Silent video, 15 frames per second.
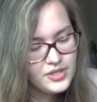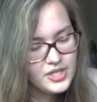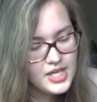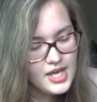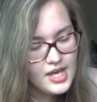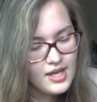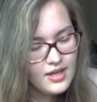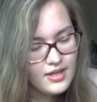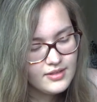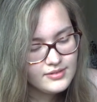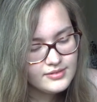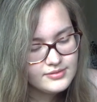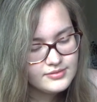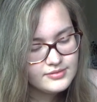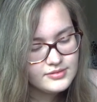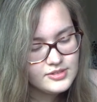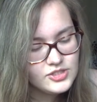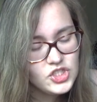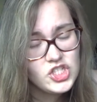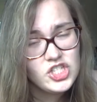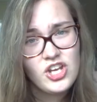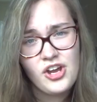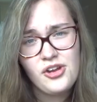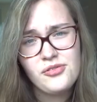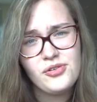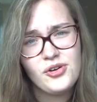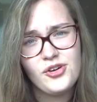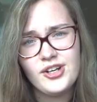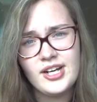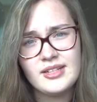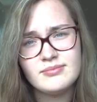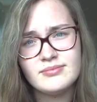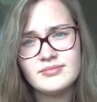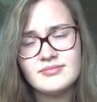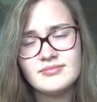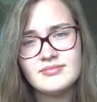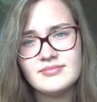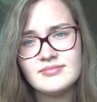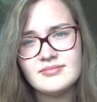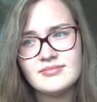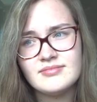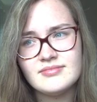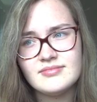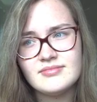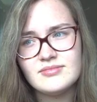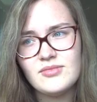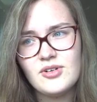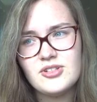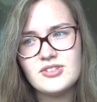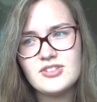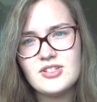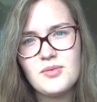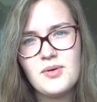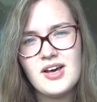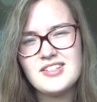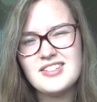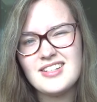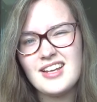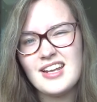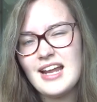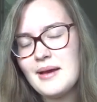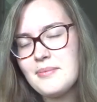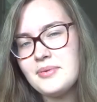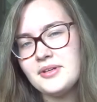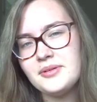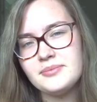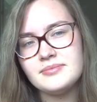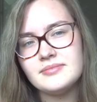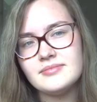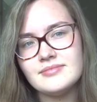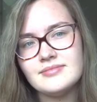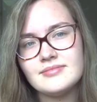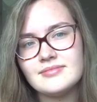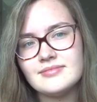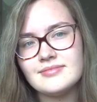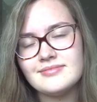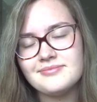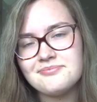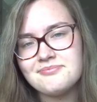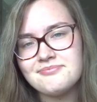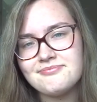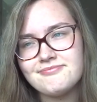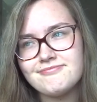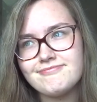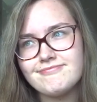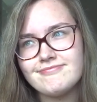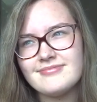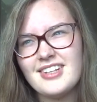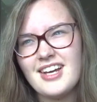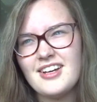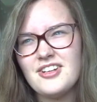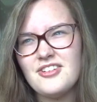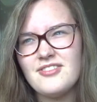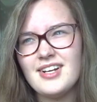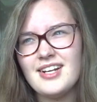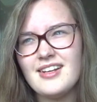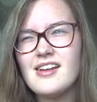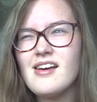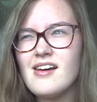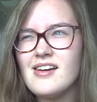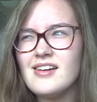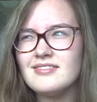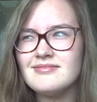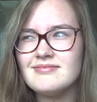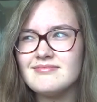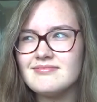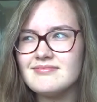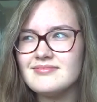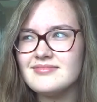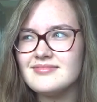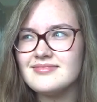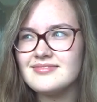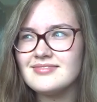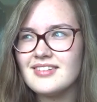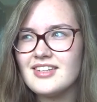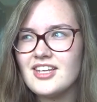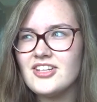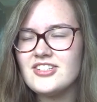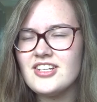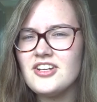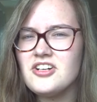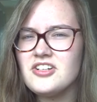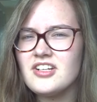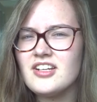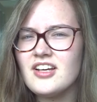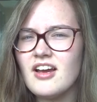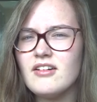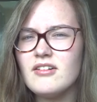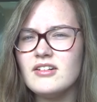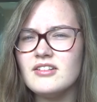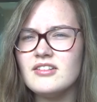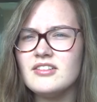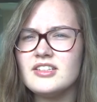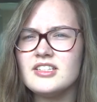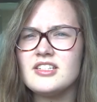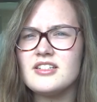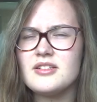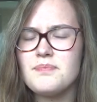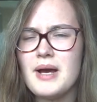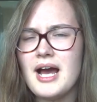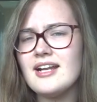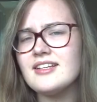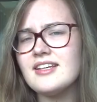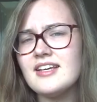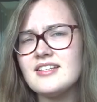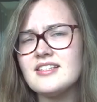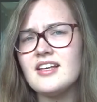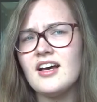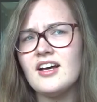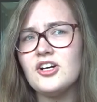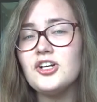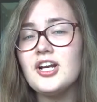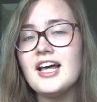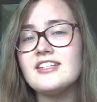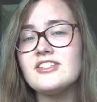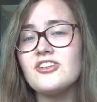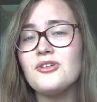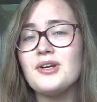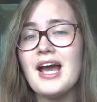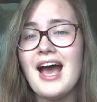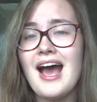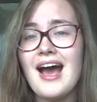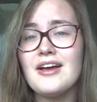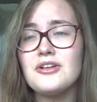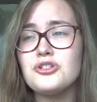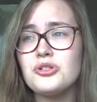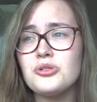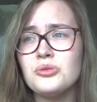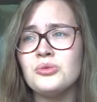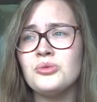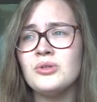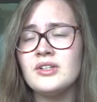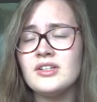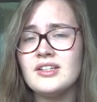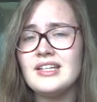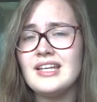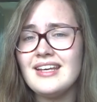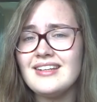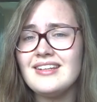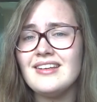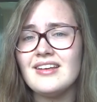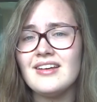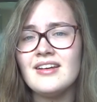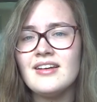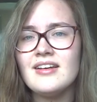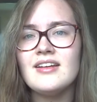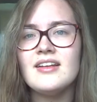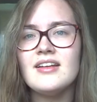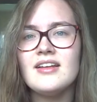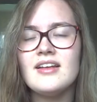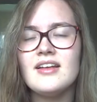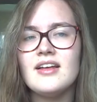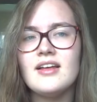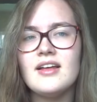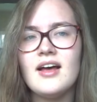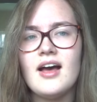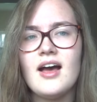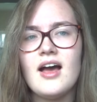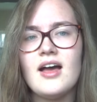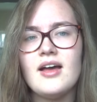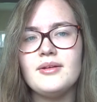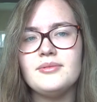yeah, just go for it. What's the worst that can happen? I don't really know, because they're not going to go, oh, you're such a bad kisser, unless they're an actual idiot. So